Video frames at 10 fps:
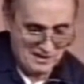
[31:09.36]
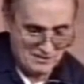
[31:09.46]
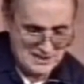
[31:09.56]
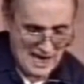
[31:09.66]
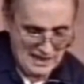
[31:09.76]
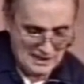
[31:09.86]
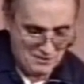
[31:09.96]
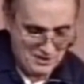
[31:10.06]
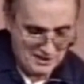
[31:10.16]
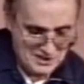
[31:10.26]
you've taken
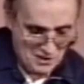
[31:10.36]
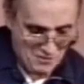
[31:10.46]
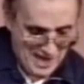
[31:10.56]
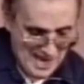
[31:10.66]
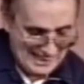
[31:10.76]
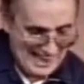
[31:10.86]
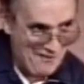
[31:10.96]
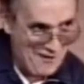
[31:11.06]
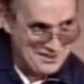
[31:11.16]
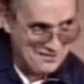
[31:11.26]
the religion away. Now
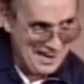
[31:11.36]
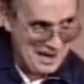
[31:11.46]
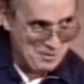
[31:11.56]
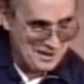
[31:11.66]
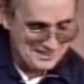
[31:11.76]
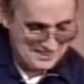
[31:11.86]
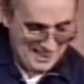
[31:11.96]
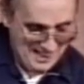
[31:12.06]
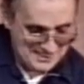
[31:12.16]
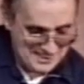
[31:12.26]
watch what happens in
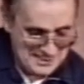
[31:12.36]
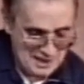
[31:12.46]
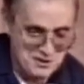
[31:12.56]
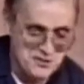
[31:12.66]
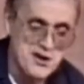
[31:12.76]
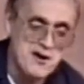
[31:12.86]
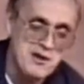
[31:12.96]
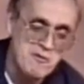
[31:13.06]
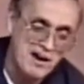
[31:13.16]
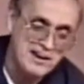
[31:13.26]
Genesis chapter
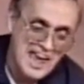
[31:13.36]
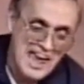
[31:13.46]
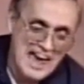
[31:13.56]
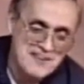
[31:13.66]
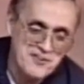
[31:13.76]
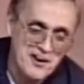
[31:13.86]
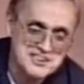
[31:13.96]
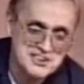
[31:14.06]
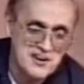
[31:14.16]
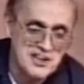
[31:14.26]
31 and
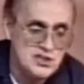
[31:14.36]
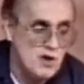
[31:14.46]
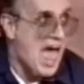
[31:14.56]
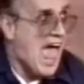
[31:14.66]
verse 32.